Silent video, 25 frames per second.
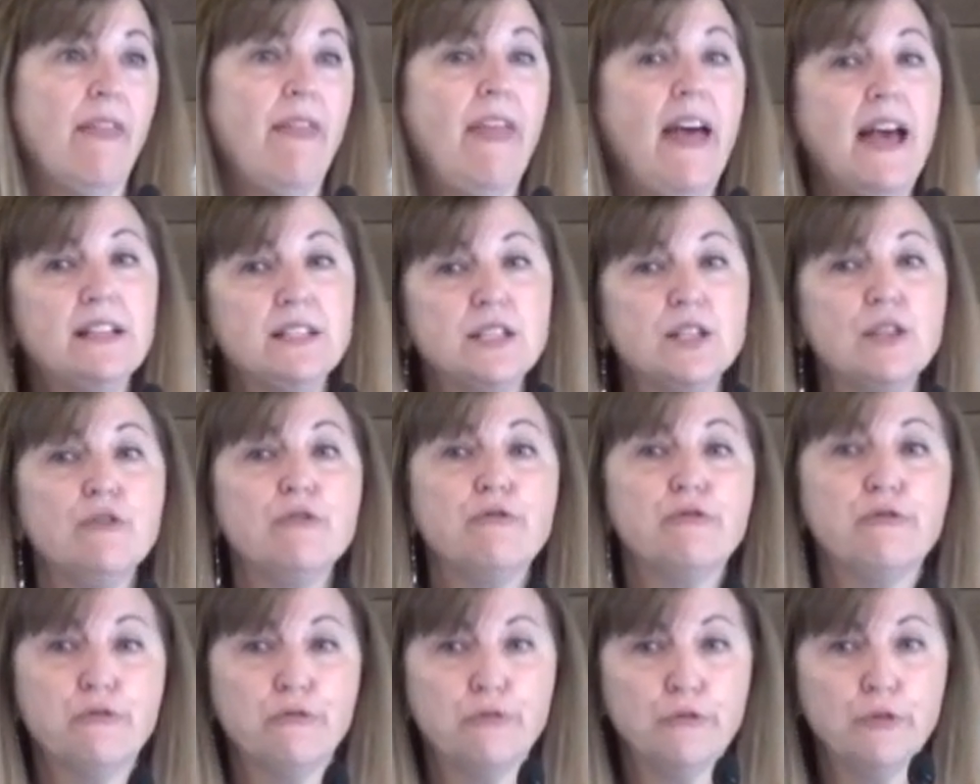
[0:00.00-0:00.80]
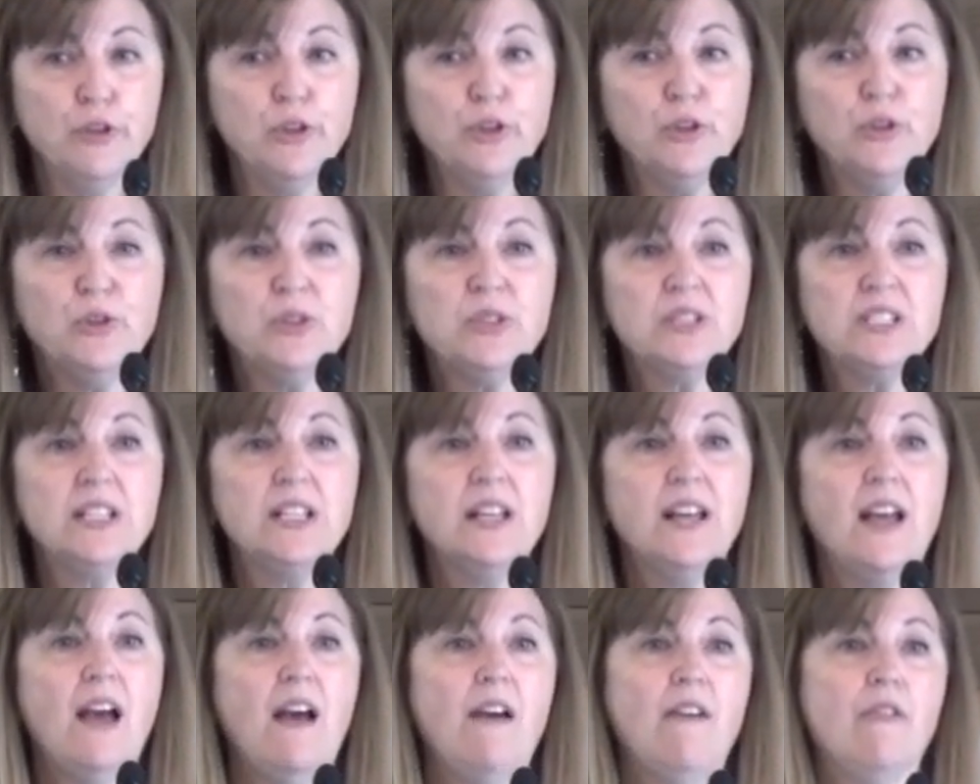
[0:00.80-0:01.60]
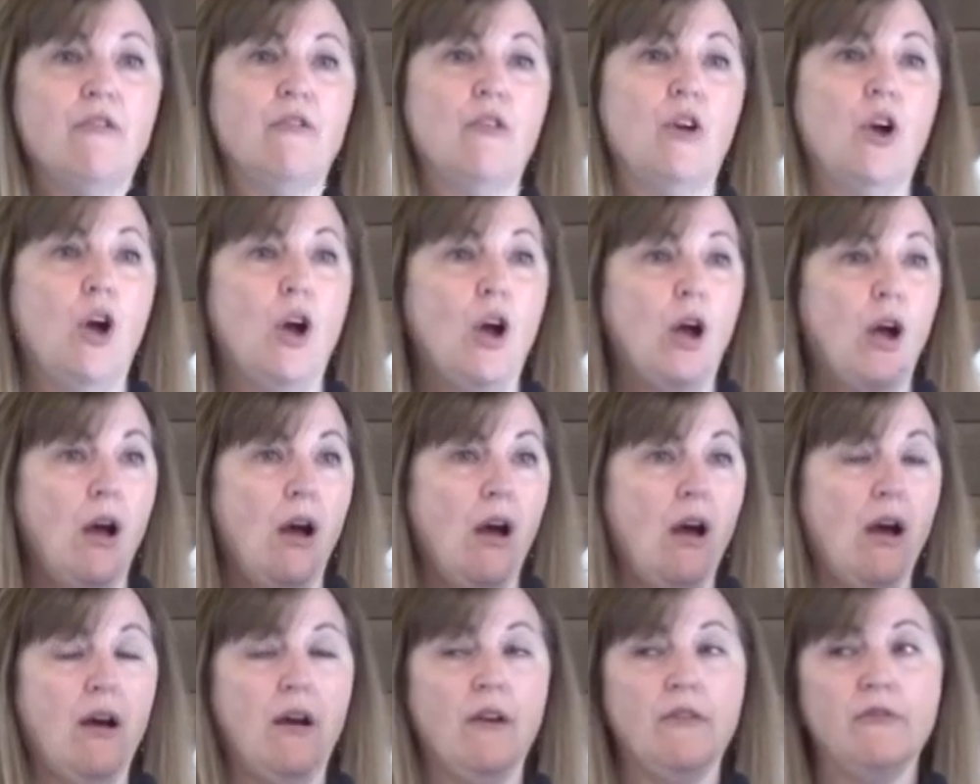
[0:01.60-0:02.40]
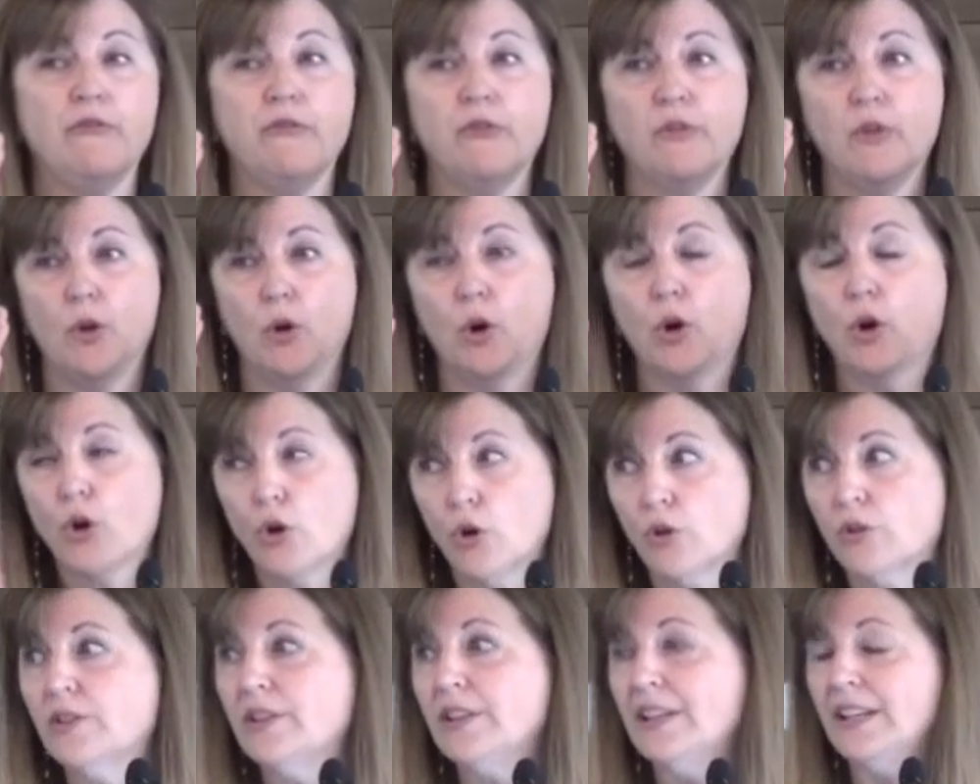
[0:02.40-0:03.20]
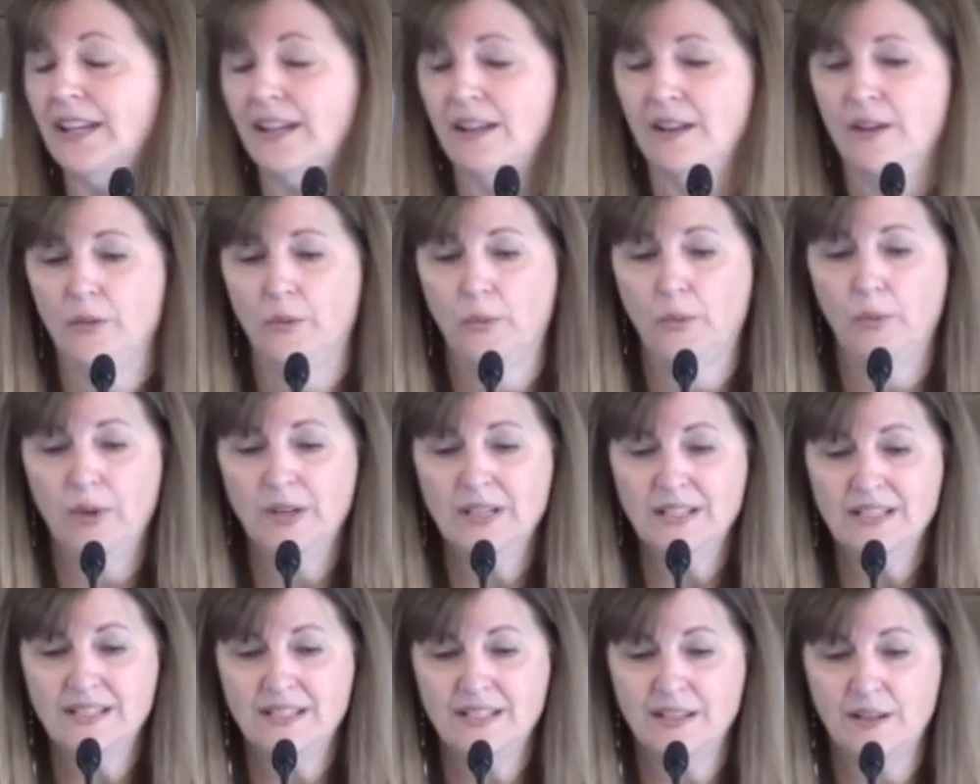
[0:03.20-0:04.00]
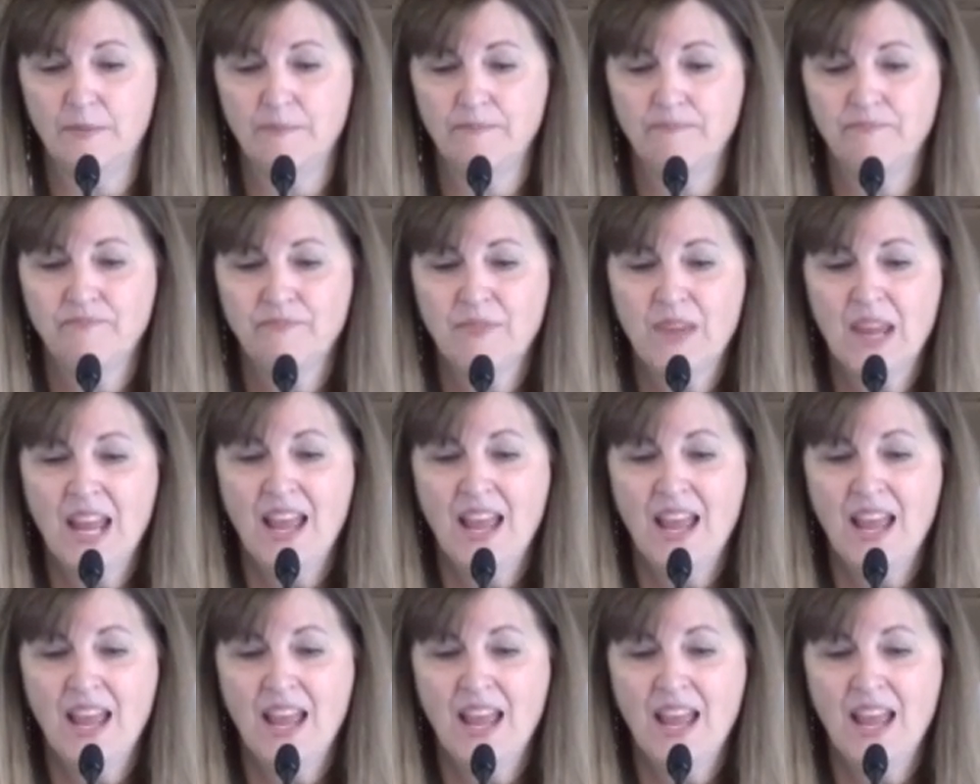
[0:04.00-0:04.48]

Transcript: That's the fruit of, of earthly wisdom.